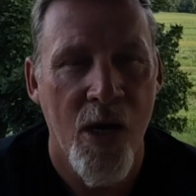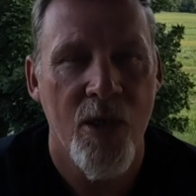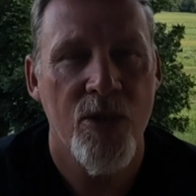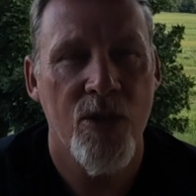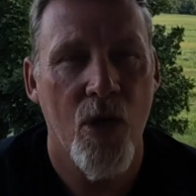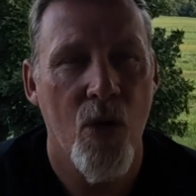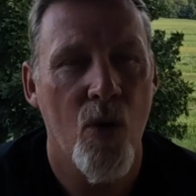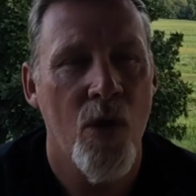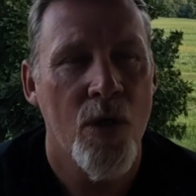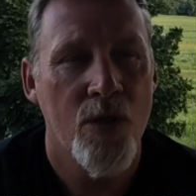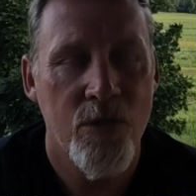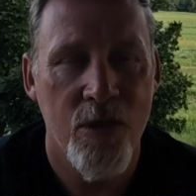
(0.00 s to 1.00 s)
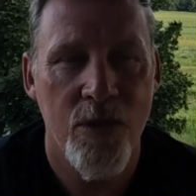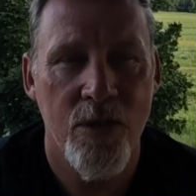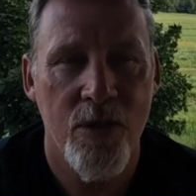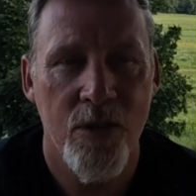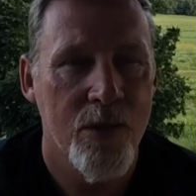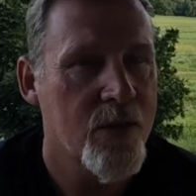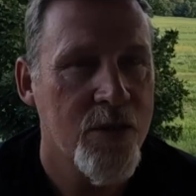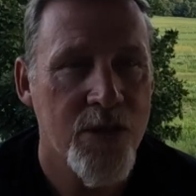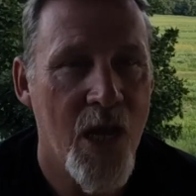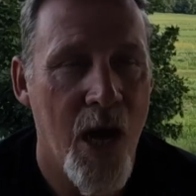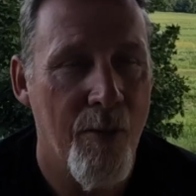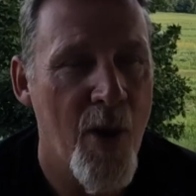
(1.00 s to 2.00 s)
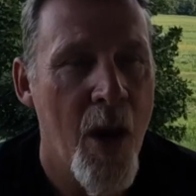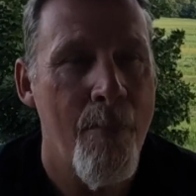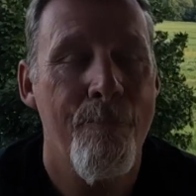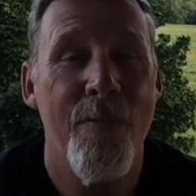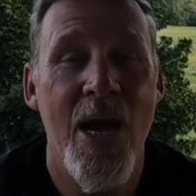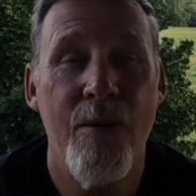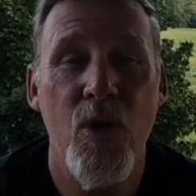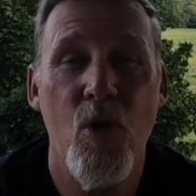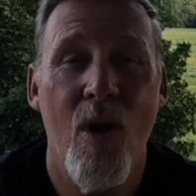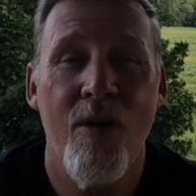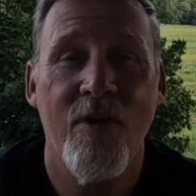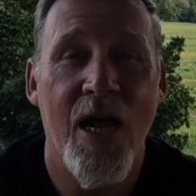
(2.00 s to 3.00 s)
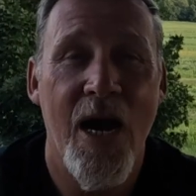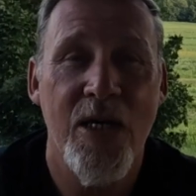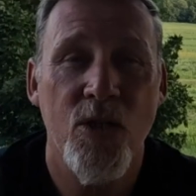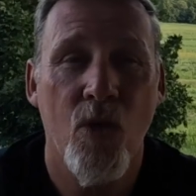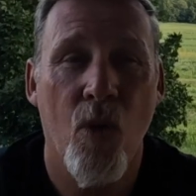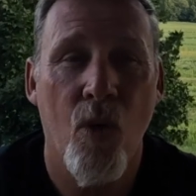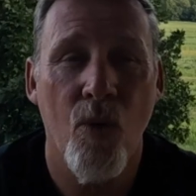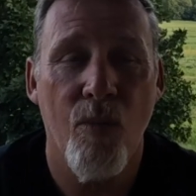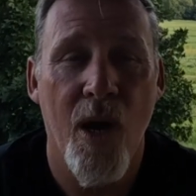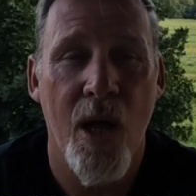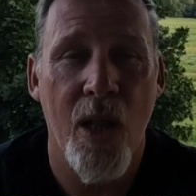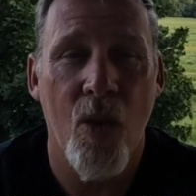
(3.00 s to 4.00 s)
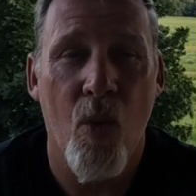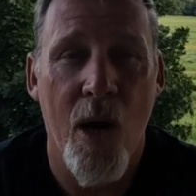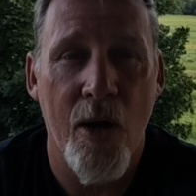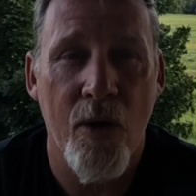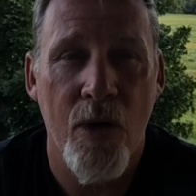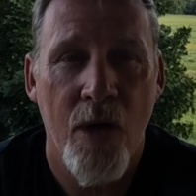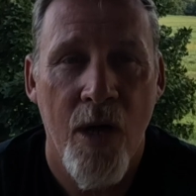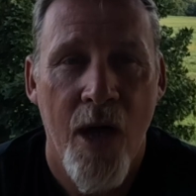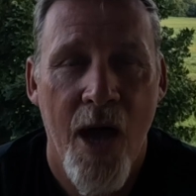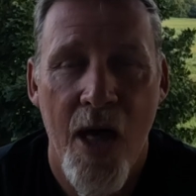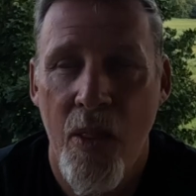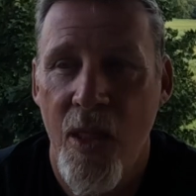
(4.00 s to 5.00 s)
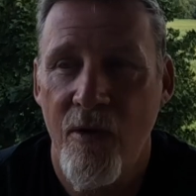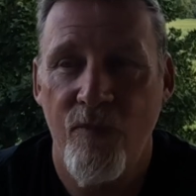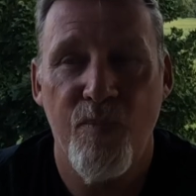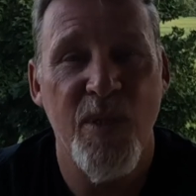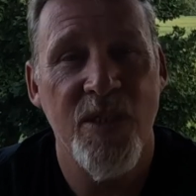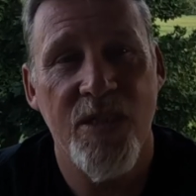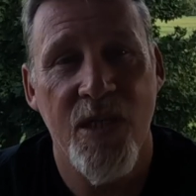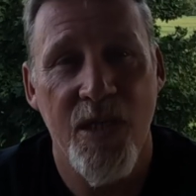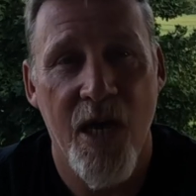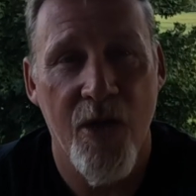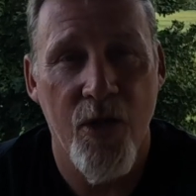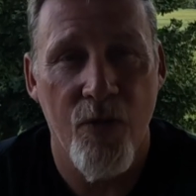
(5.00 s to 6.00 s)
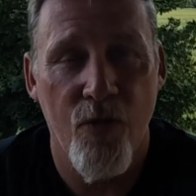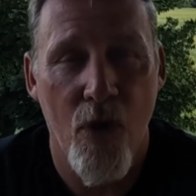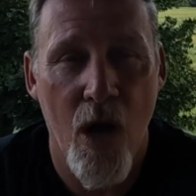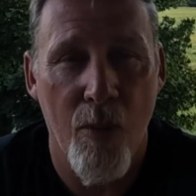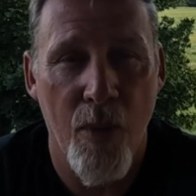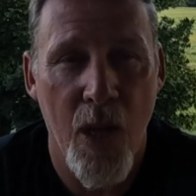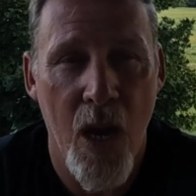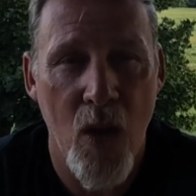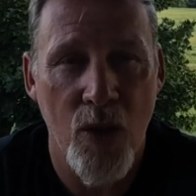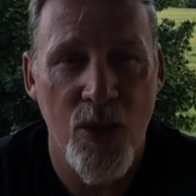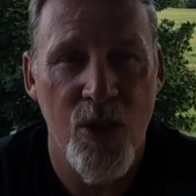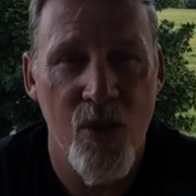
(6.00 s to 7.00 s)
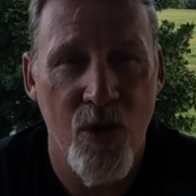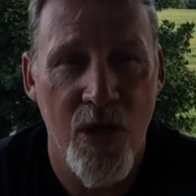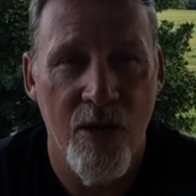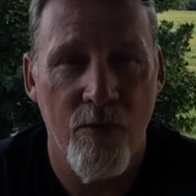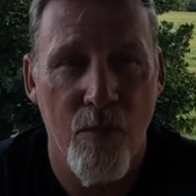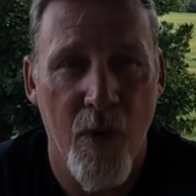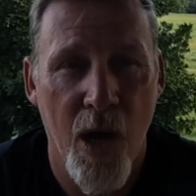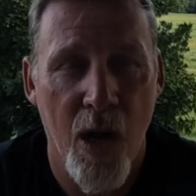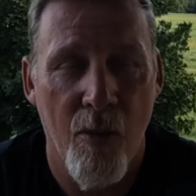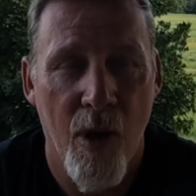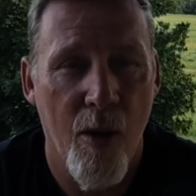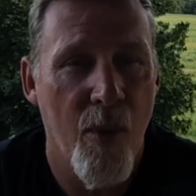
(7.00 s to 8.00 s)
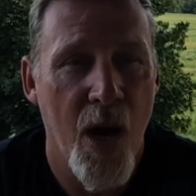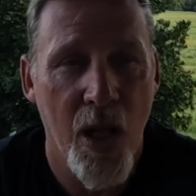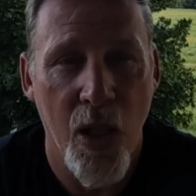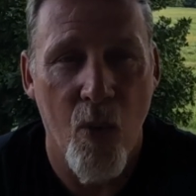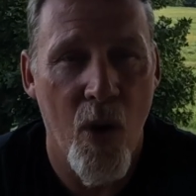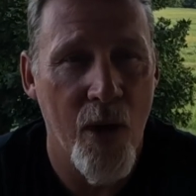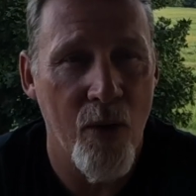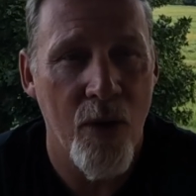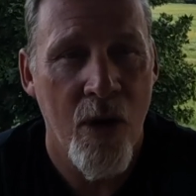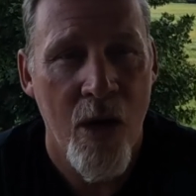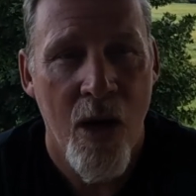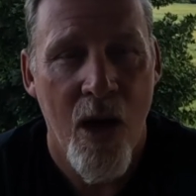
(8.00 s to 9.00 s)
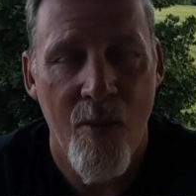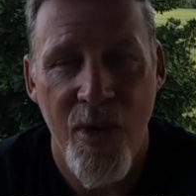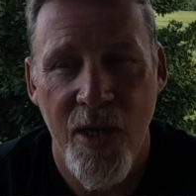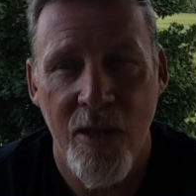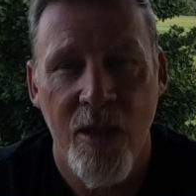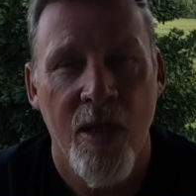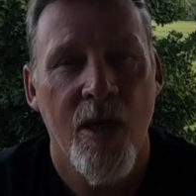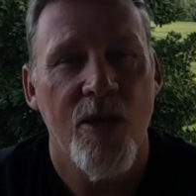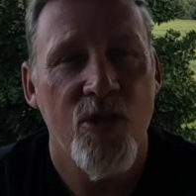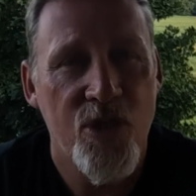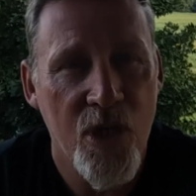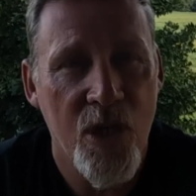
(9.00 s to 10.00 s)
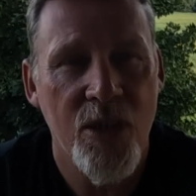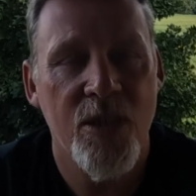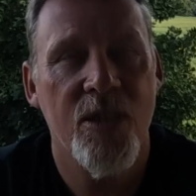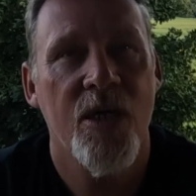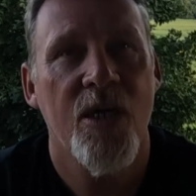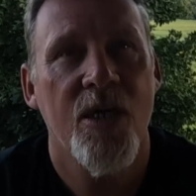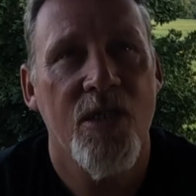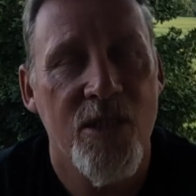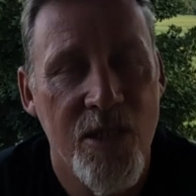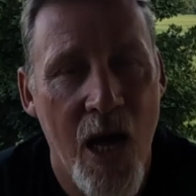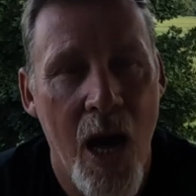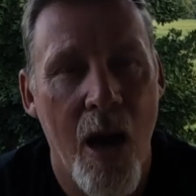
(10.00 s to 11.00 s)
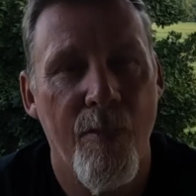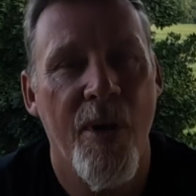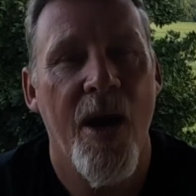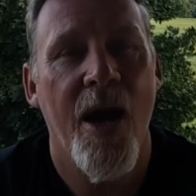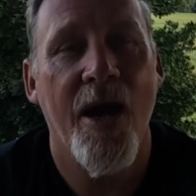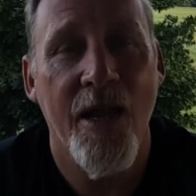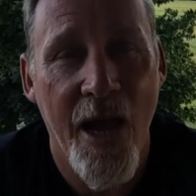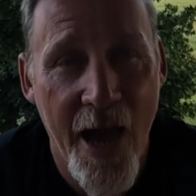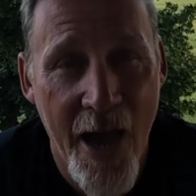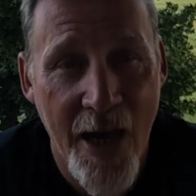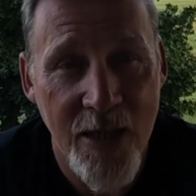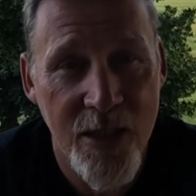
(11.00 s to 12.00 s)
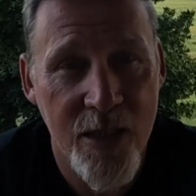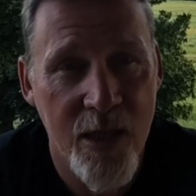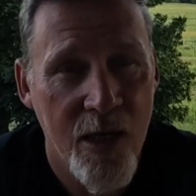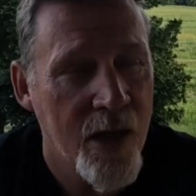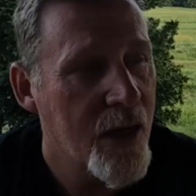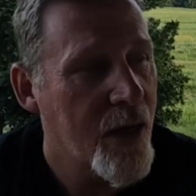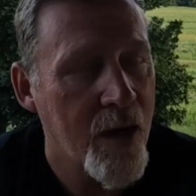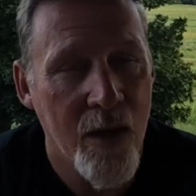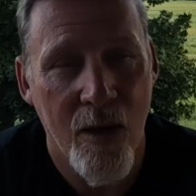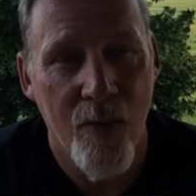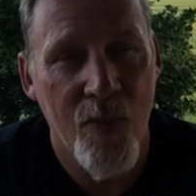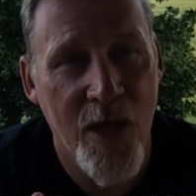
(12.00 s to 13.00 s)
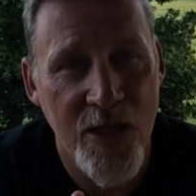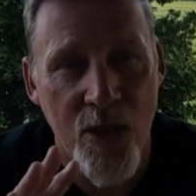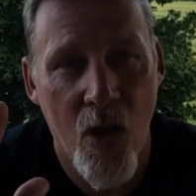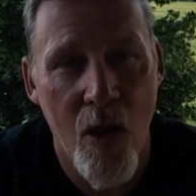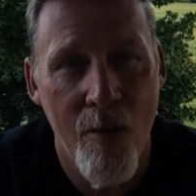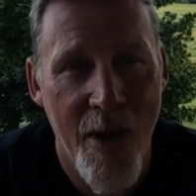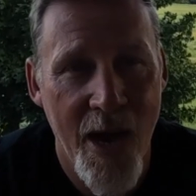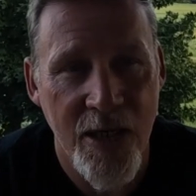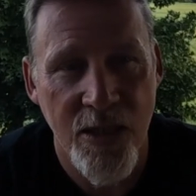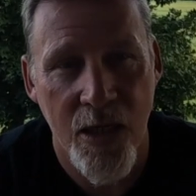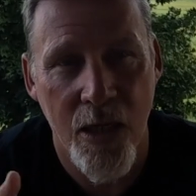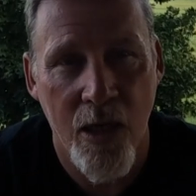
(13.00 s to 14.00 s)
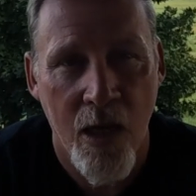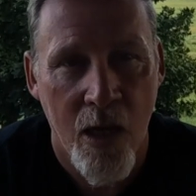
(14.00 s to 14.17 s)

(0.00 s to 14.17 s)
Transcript: So just stop. Maybe you have an ice cold bottle of water and they've been sitting out there for a couple hours and you can give them a bottle of water. I mean, just stop and ask. That's all I'm asking.